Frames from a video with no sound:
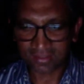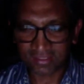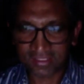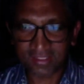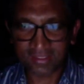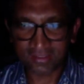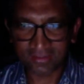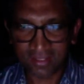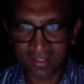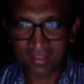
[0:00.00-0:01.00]

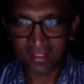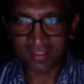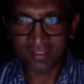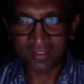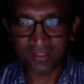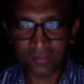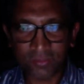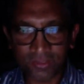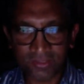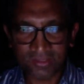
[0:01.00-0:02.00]
signal that
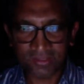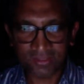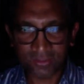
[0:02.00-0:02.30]
erythropoietin